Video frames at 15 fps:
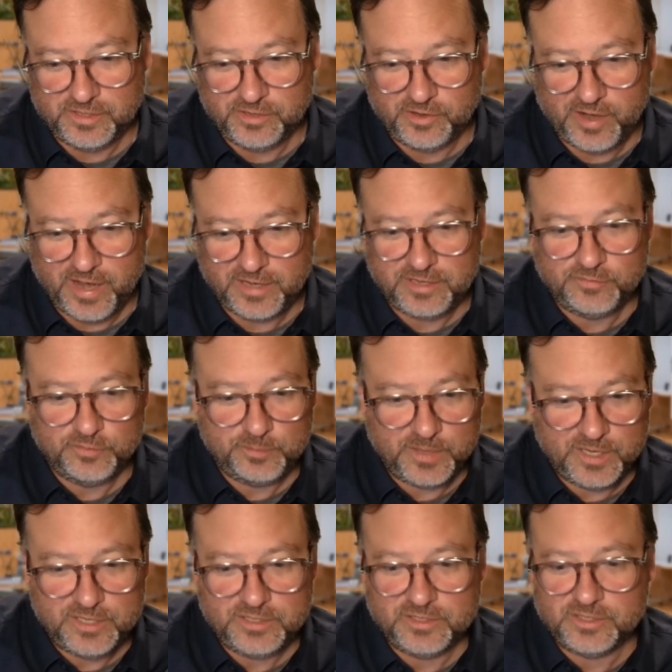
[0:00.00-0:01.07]
interacting with
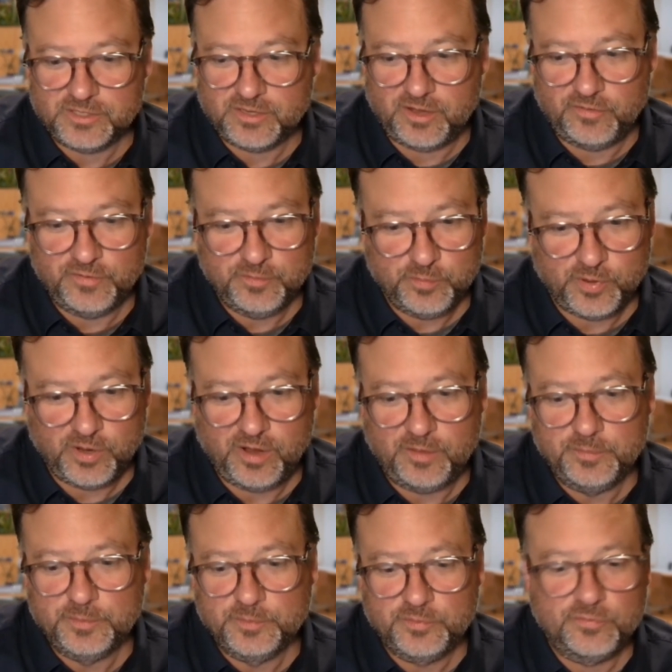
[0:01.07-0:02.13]
patients, solving
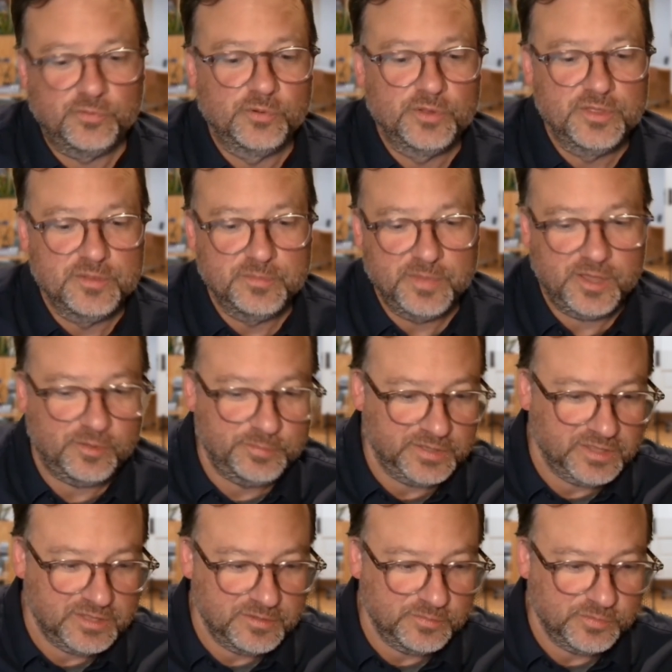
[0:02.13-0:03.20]
problems for them,
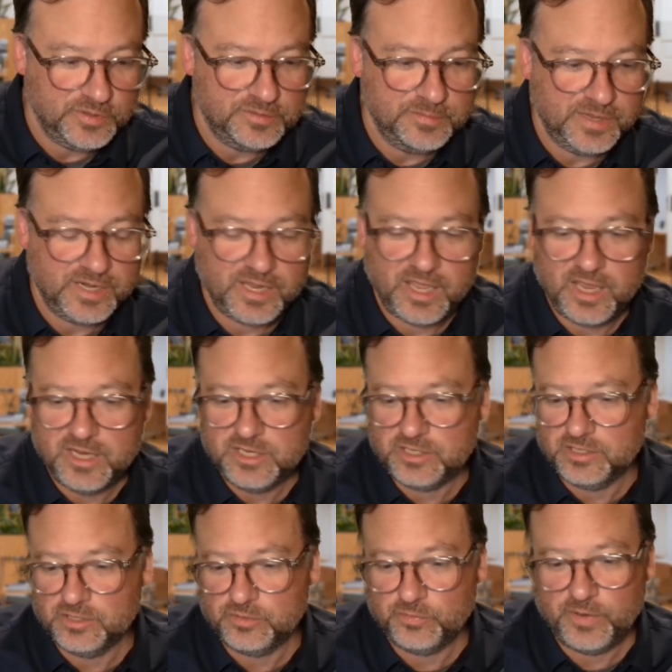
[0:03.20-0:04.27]
helping them with
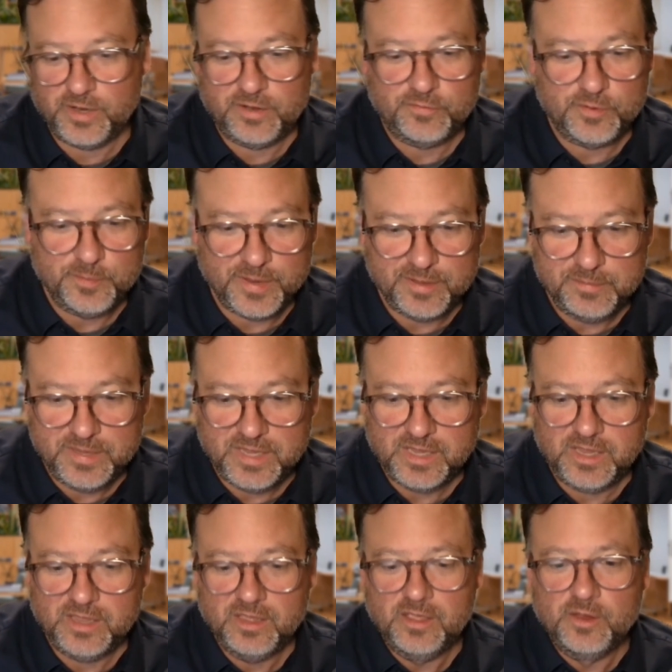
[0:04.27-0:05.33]
medications, whatever it may
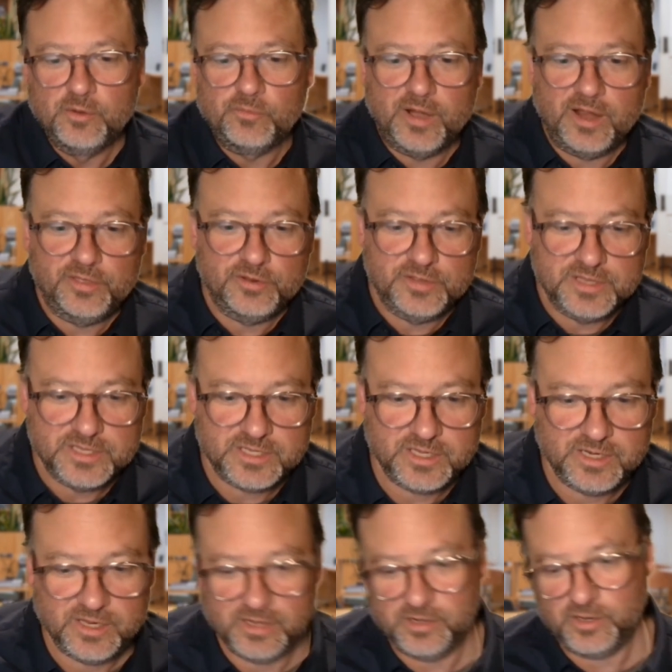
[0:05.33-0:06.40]
be, rather than
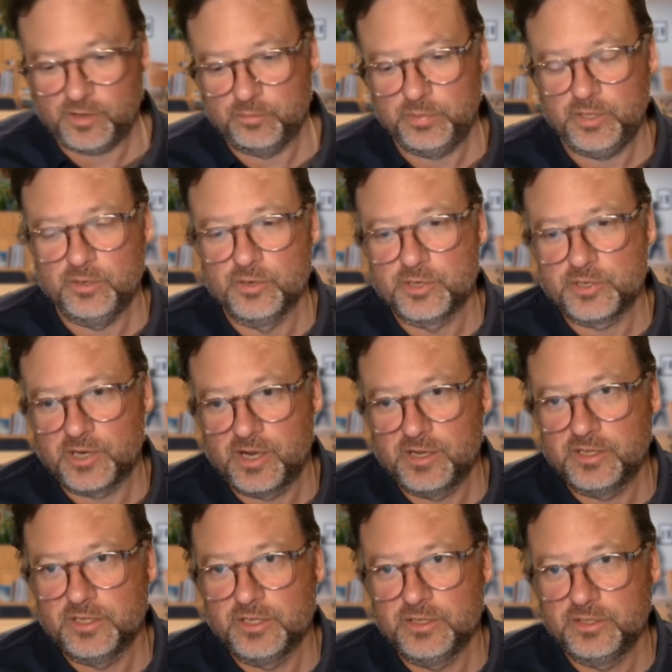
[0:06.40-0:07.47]
sitting in a computer trying
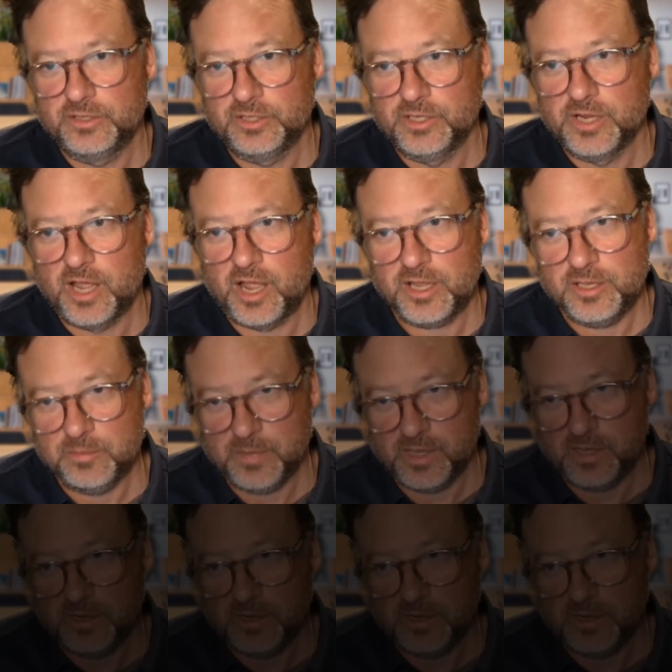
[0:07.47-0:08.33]
to document.